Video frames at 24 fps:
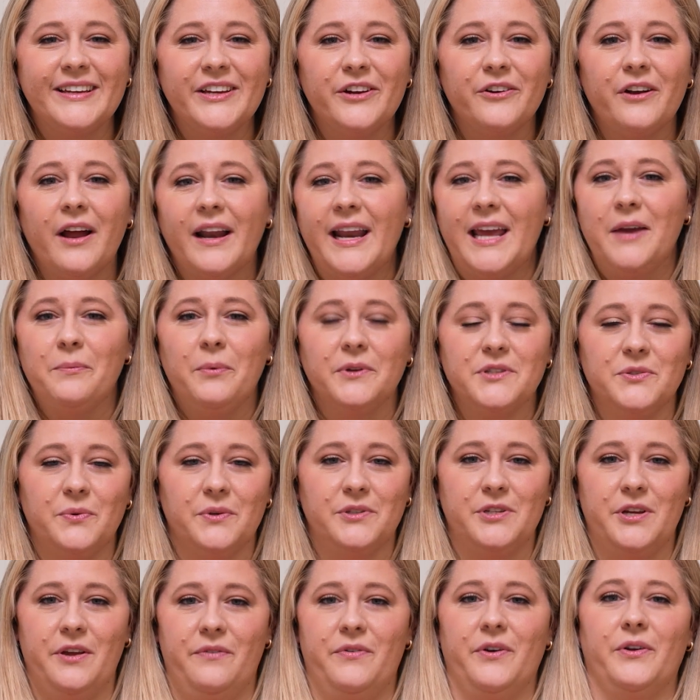You're not able to
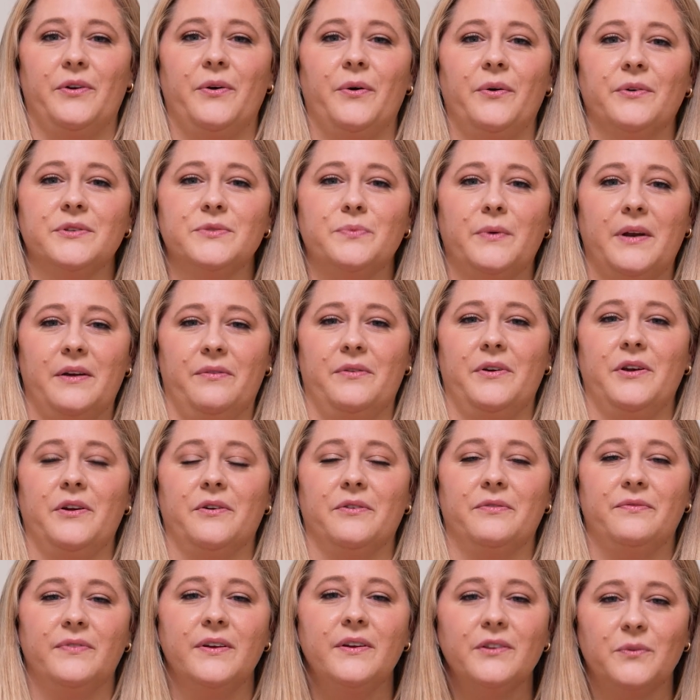achieve your goals whenever
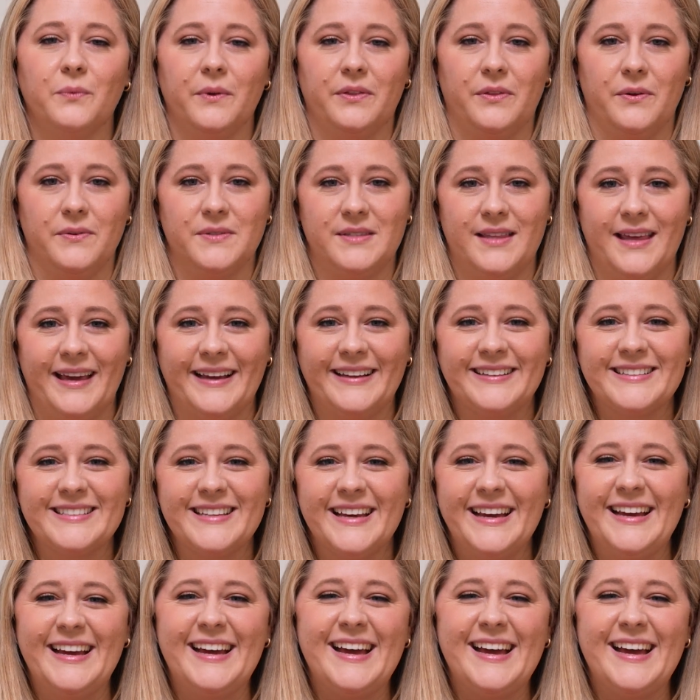you're filled with those things.